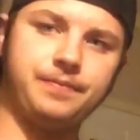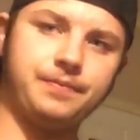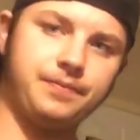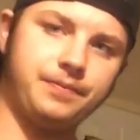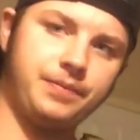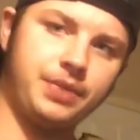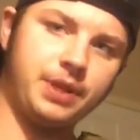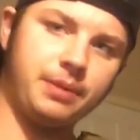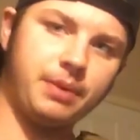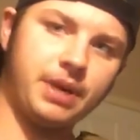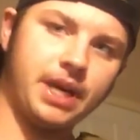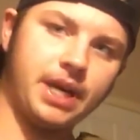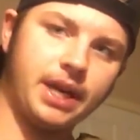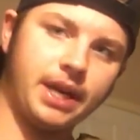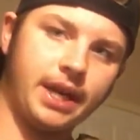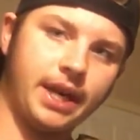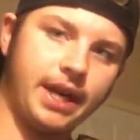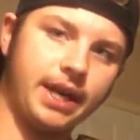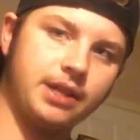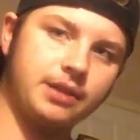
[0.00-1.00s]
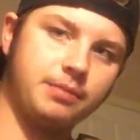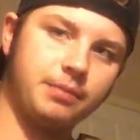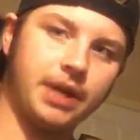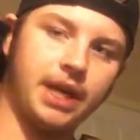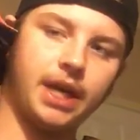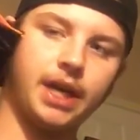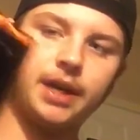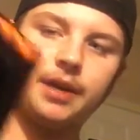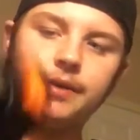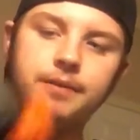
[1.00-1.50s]
P mag, hex
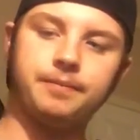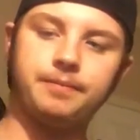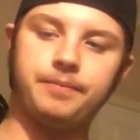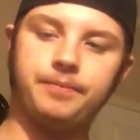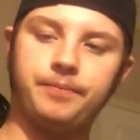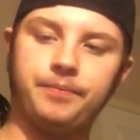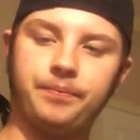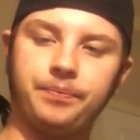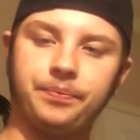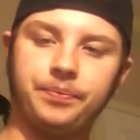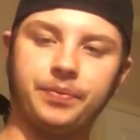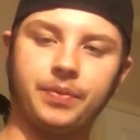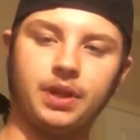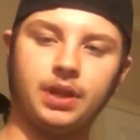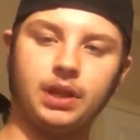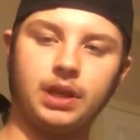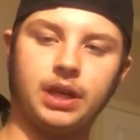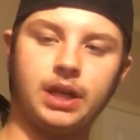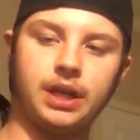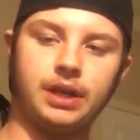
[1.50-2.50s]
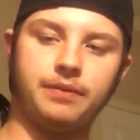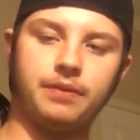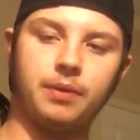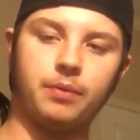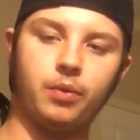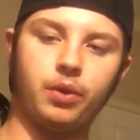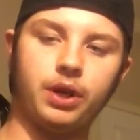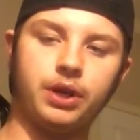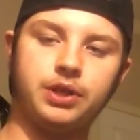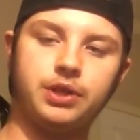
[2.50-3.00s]
mag. If I
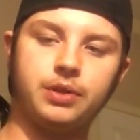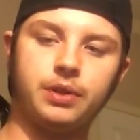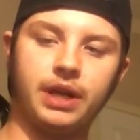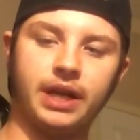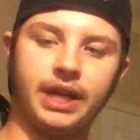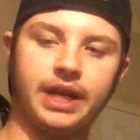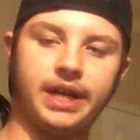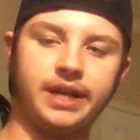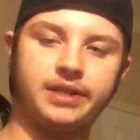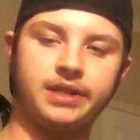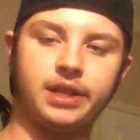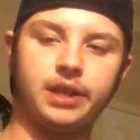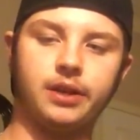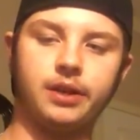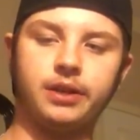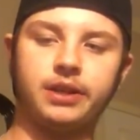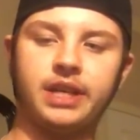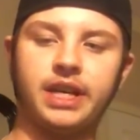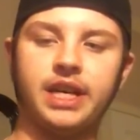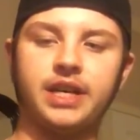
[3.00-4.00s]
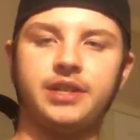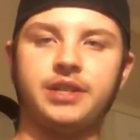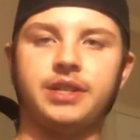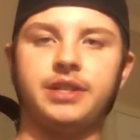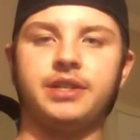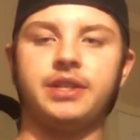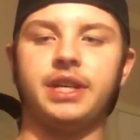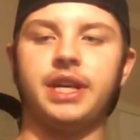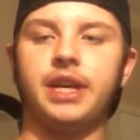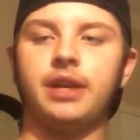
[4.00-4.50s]
wanted to, I guess I could attach these
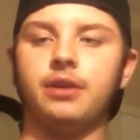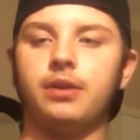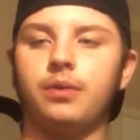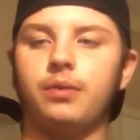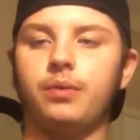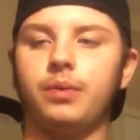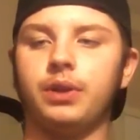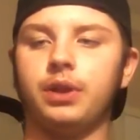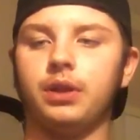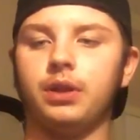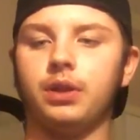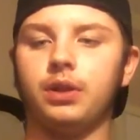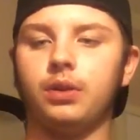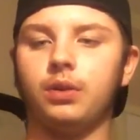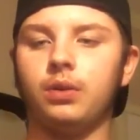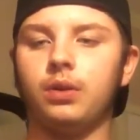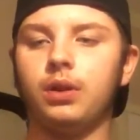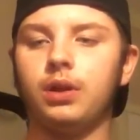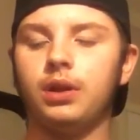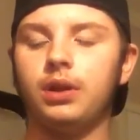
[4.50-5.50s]
together with a little